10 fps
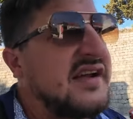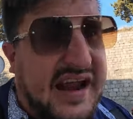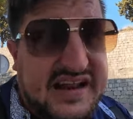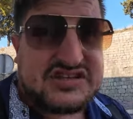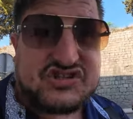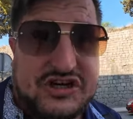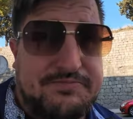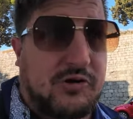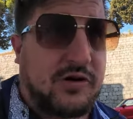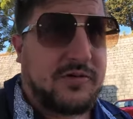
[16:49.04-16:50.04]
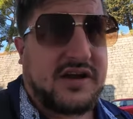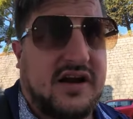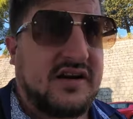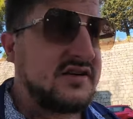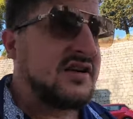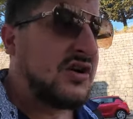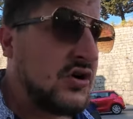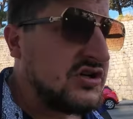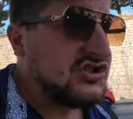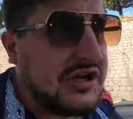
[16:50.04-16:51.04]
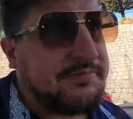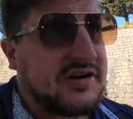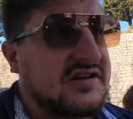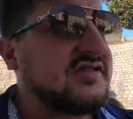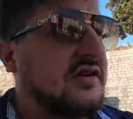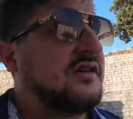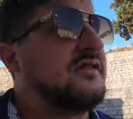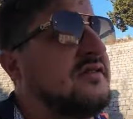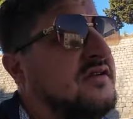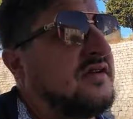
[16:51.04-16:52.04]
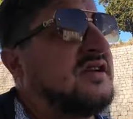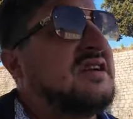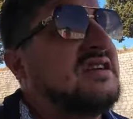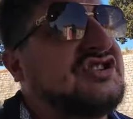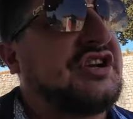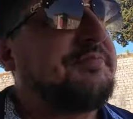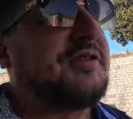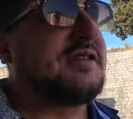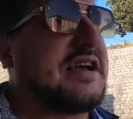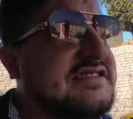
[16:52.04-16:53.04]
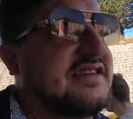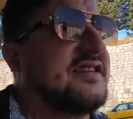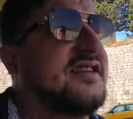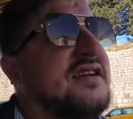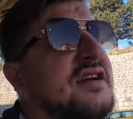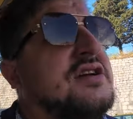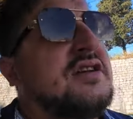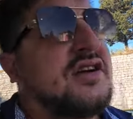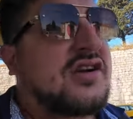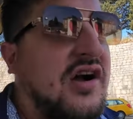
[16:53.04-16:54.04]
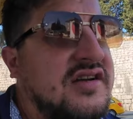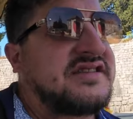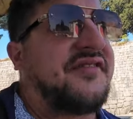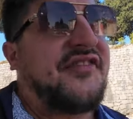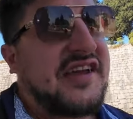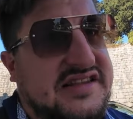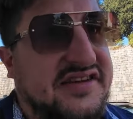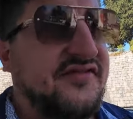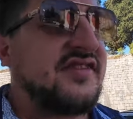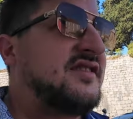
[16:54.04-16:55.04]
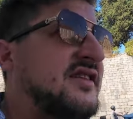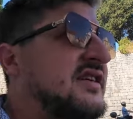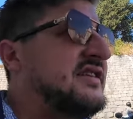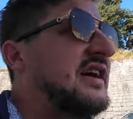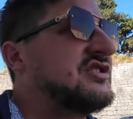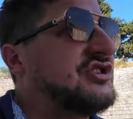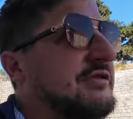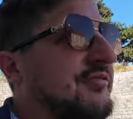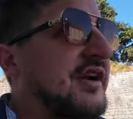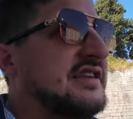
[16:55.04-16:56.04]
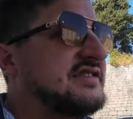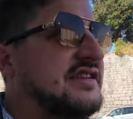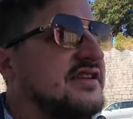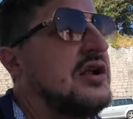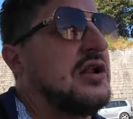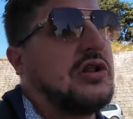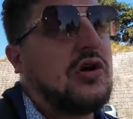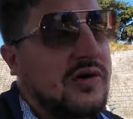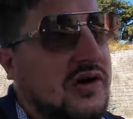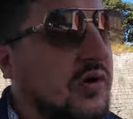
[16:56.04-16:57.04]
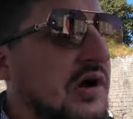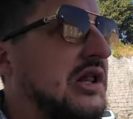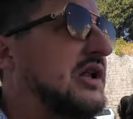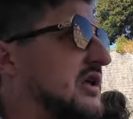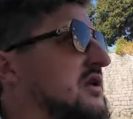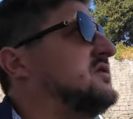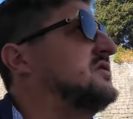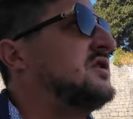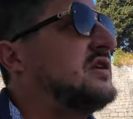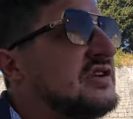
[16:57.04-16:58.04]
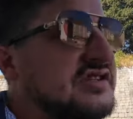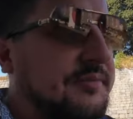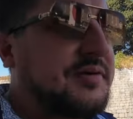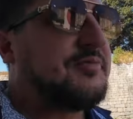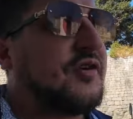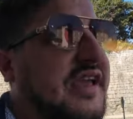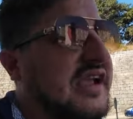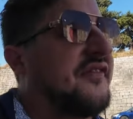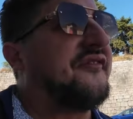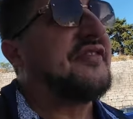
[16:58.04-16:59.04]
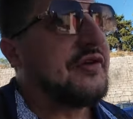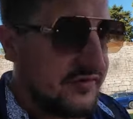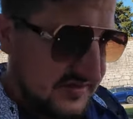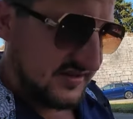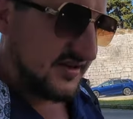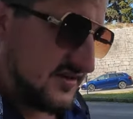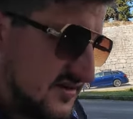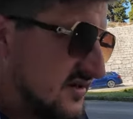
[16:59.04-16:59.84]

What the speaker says: And it's cheaper where we are. Cheaper, so cheaper as in cost effective, not cheaper as in lower quality. Some people get confused.